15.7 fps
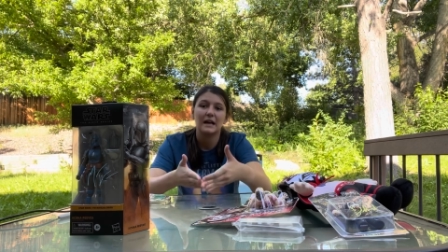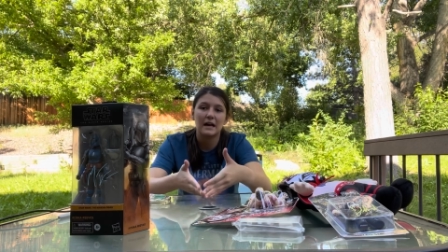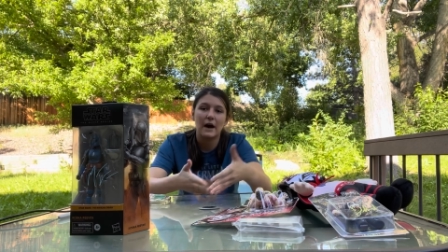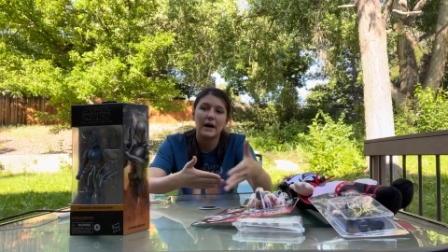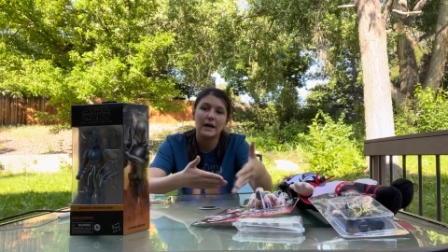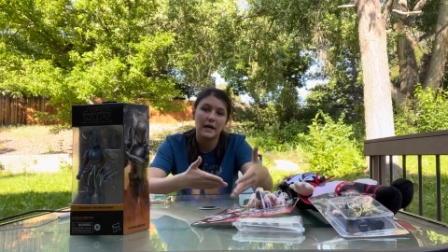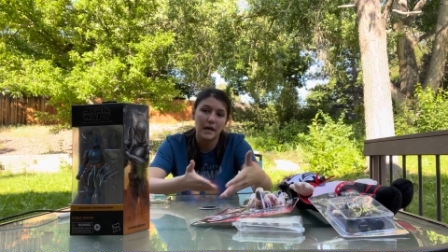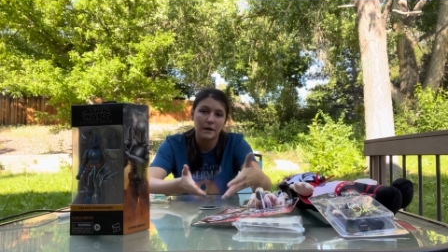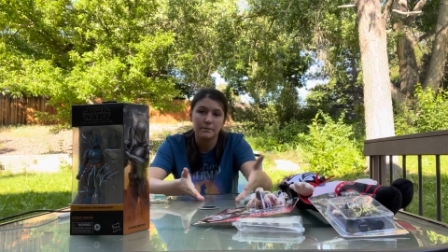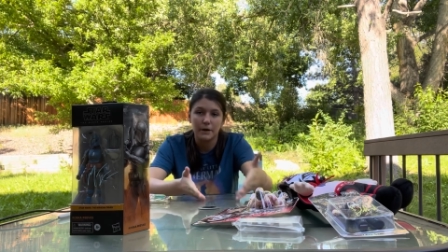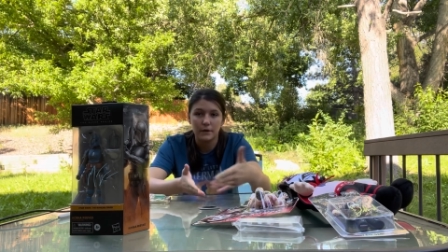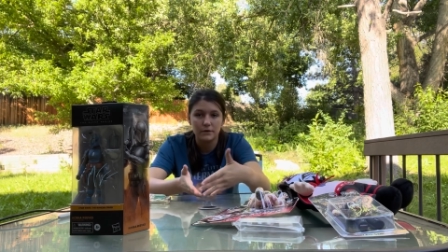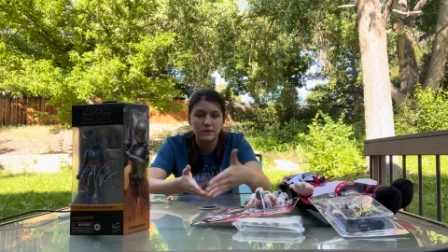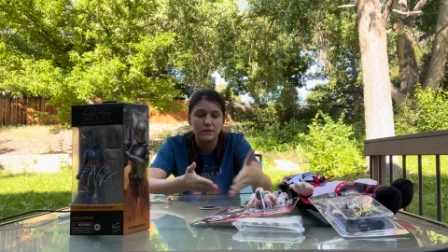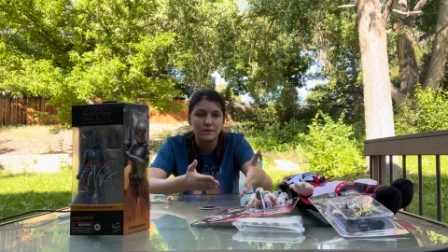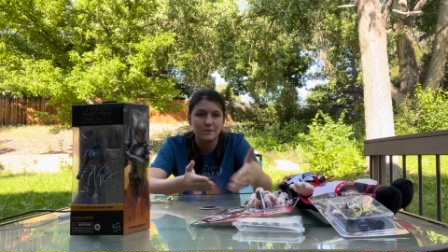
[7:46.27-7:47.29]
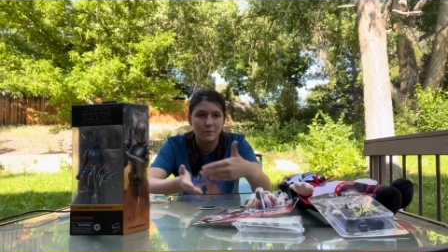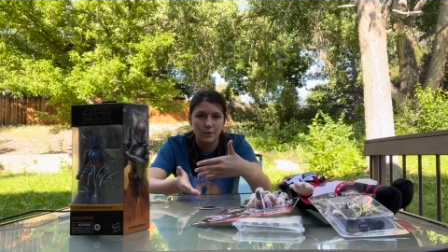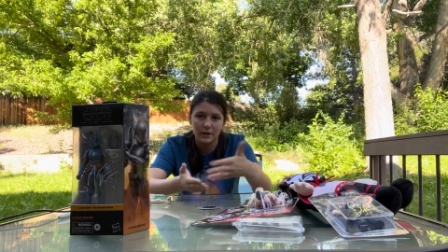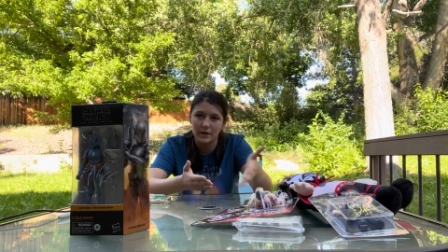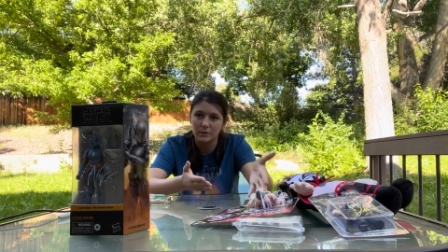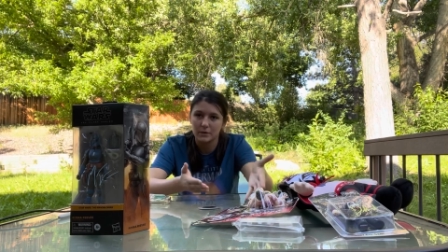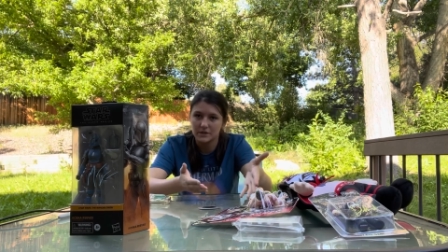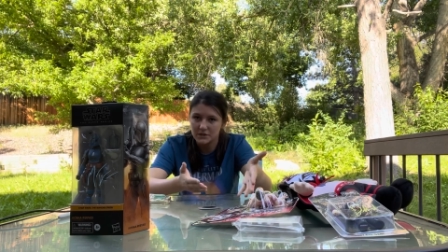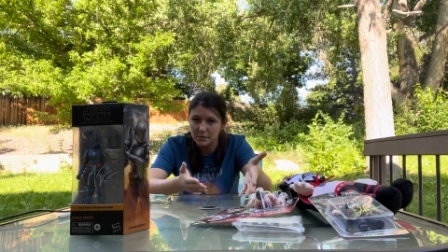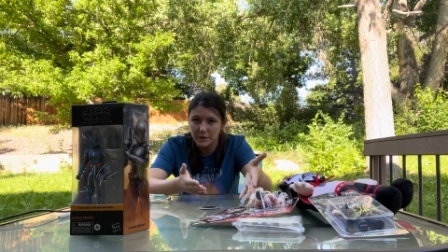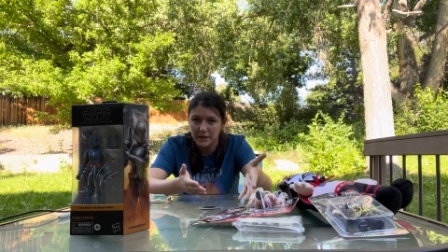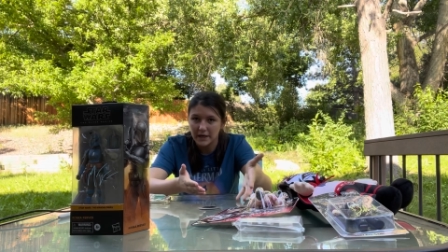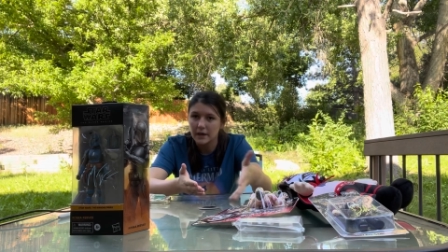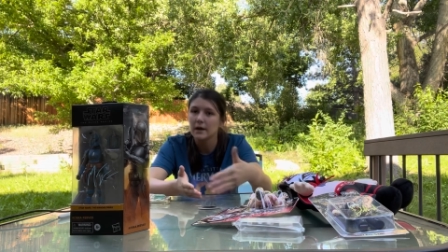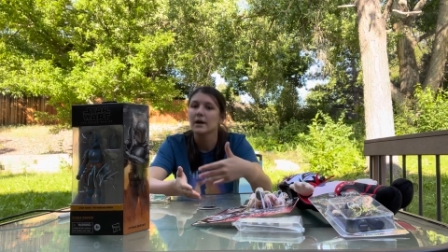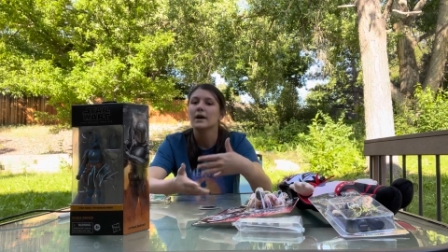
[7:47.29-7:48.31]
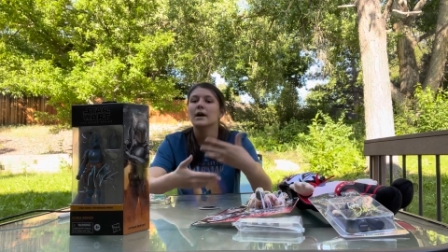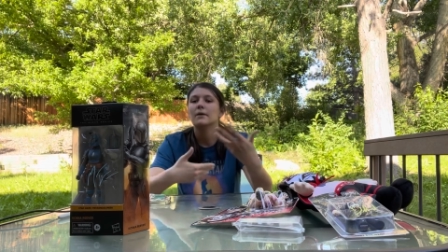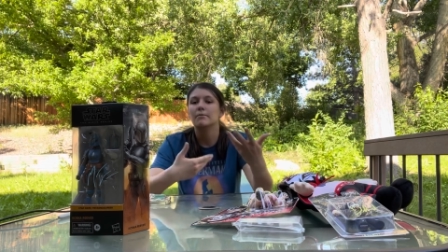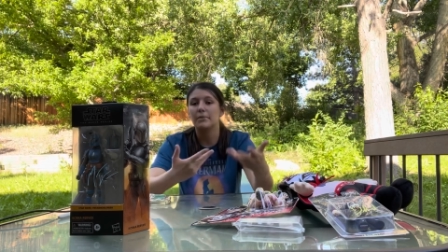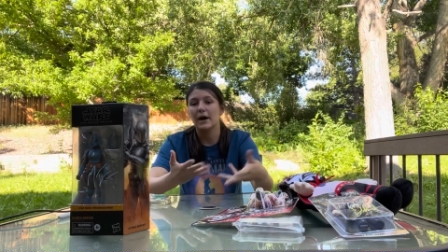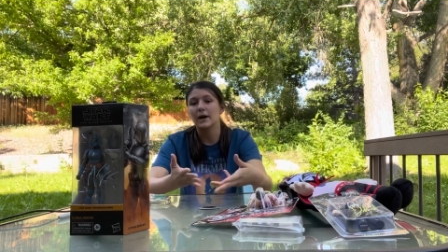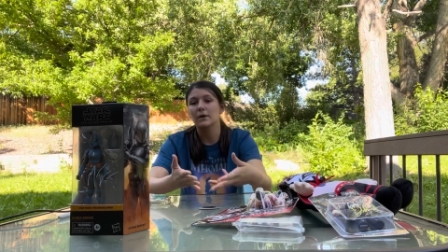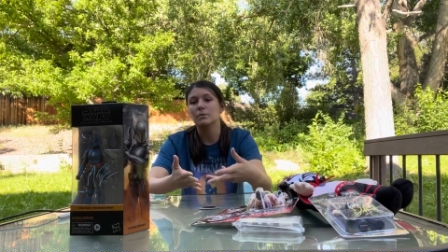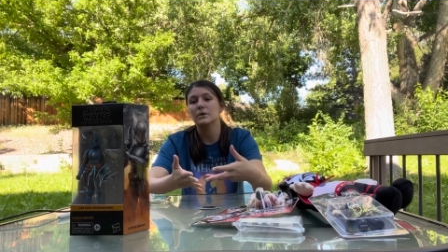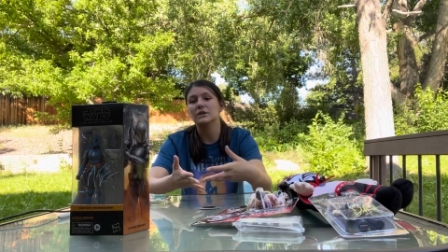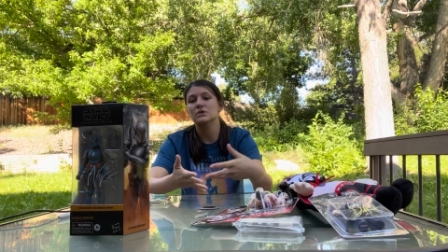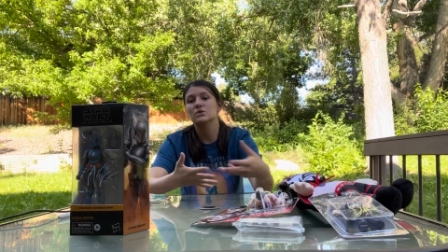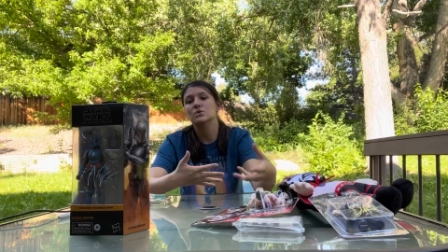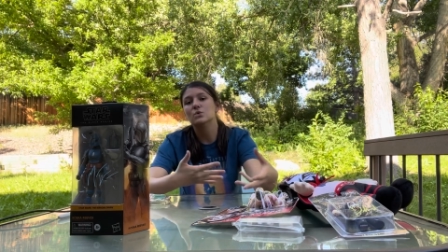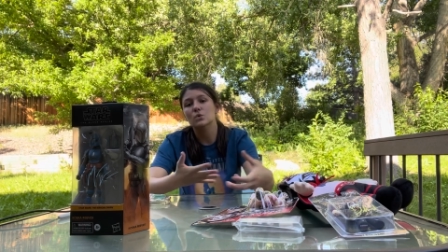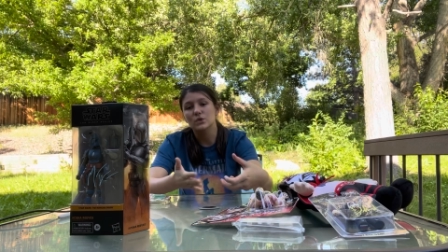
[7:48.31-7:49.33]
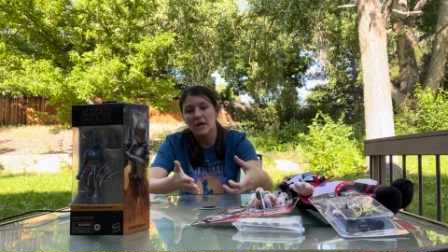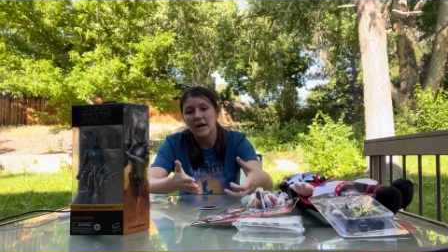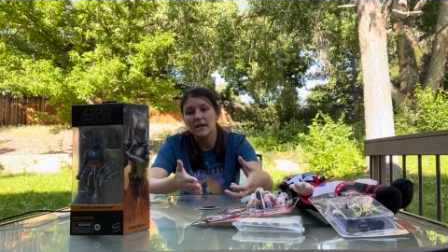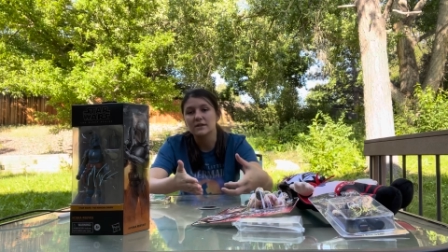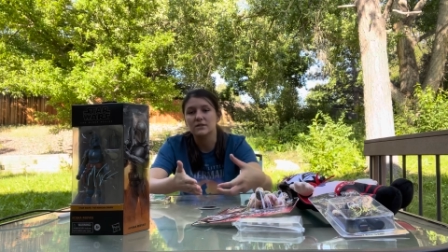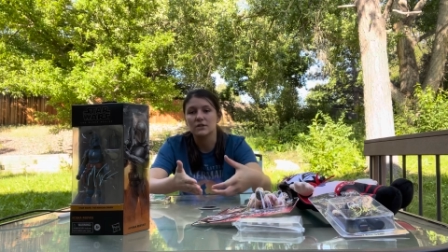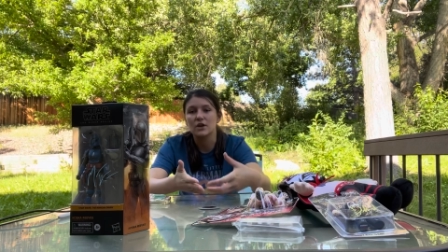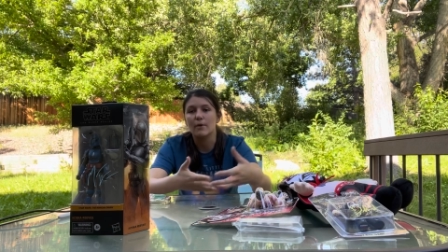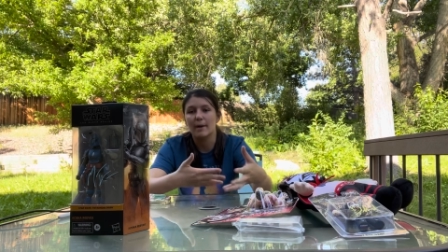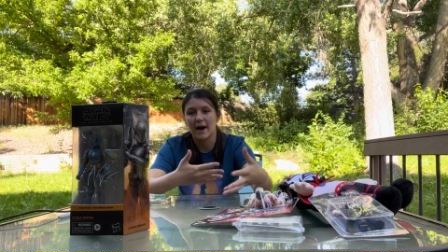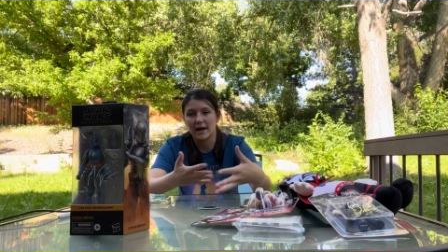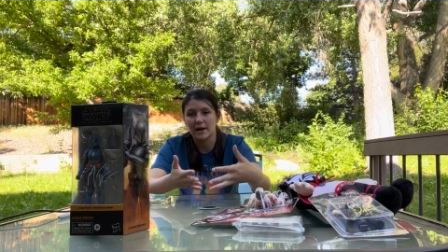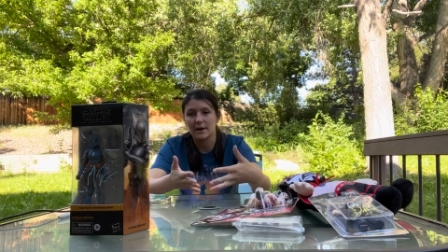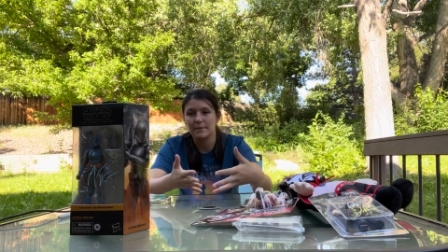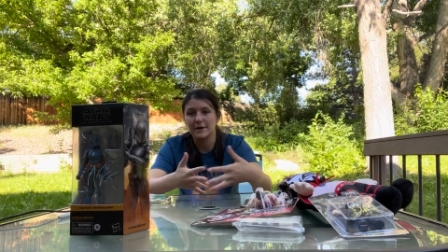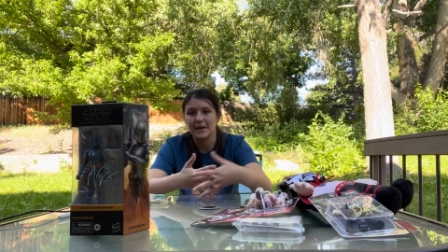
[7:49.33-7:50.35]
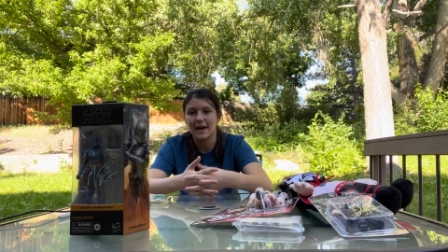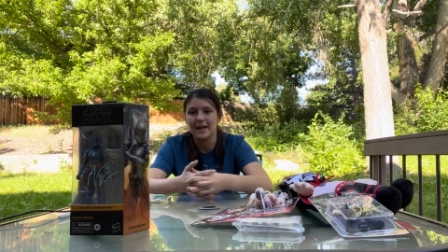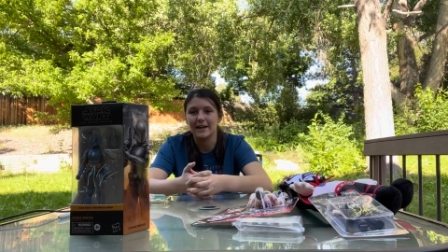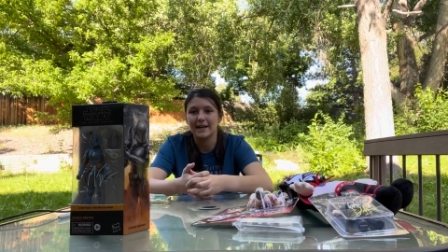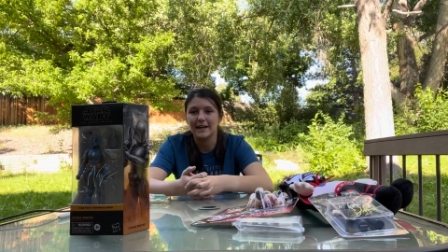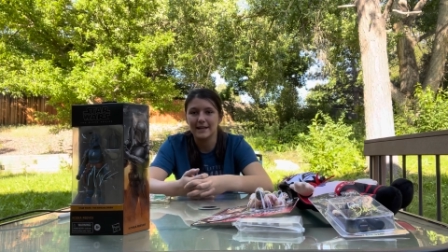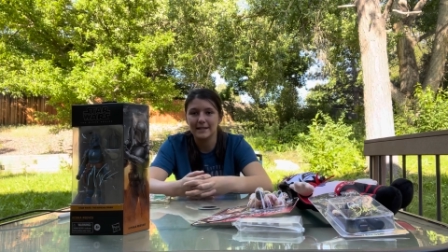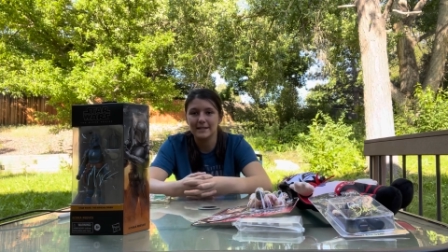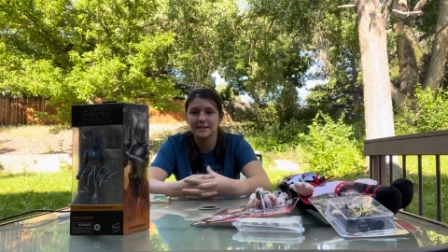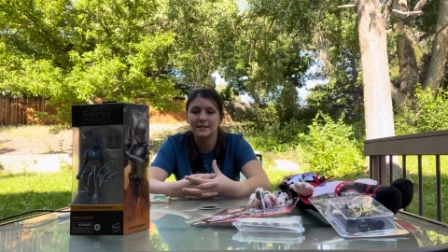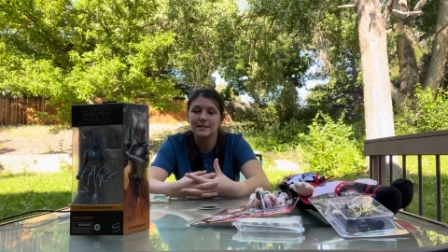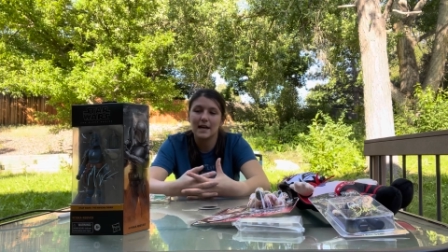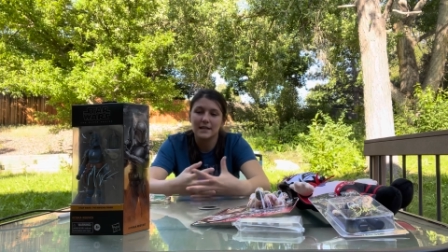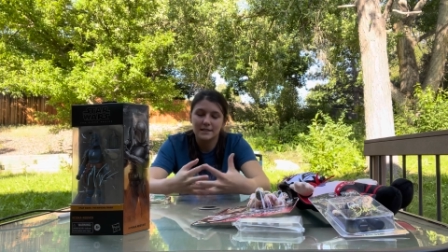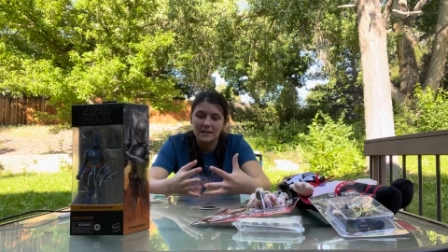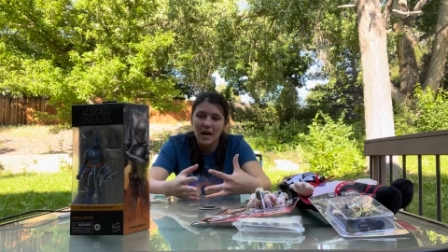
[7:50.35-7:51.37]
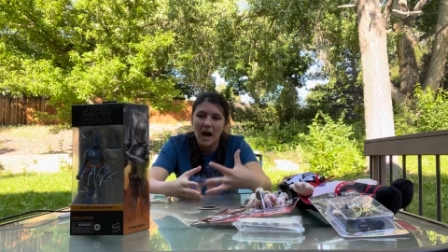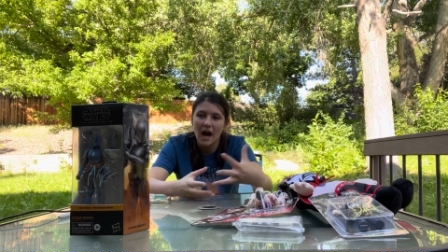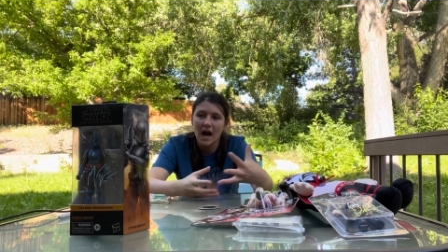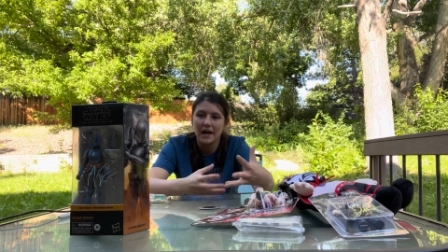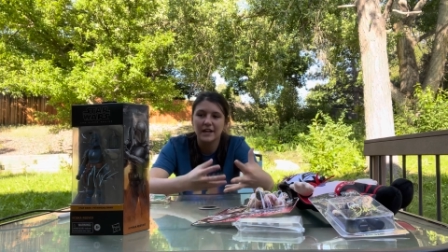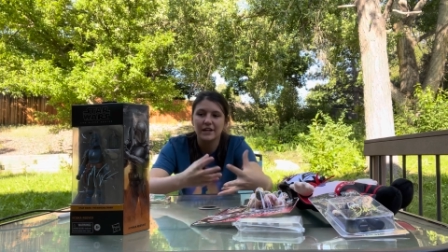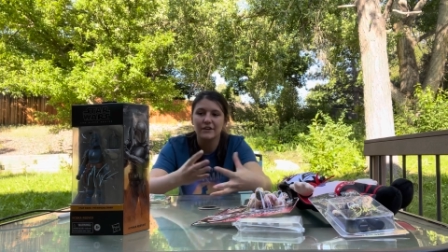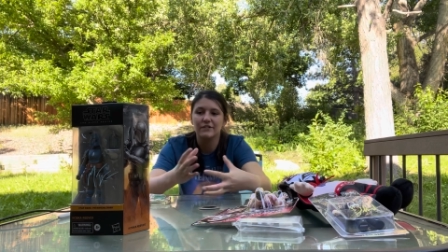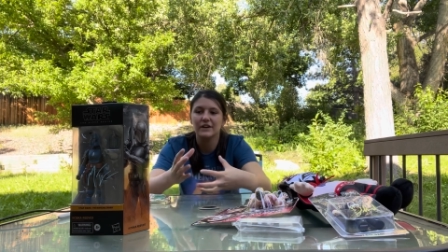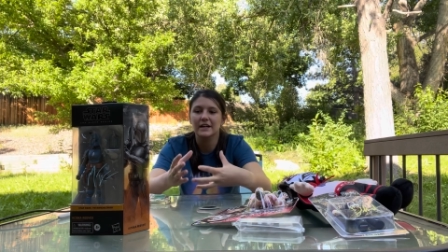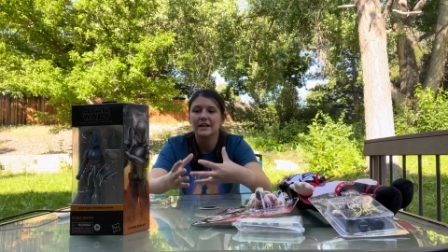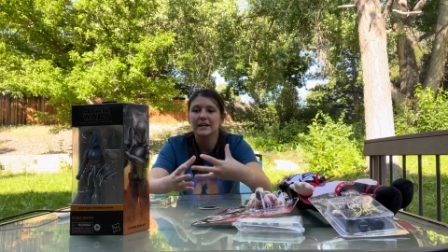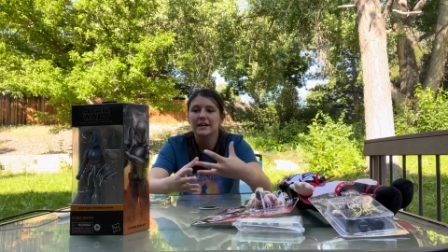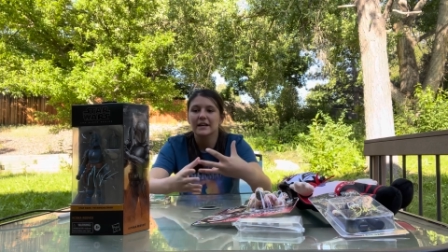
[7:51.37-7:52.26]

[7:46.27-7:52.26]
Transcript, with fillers: Now I can post more than once a week but when school does go back up again it does kind of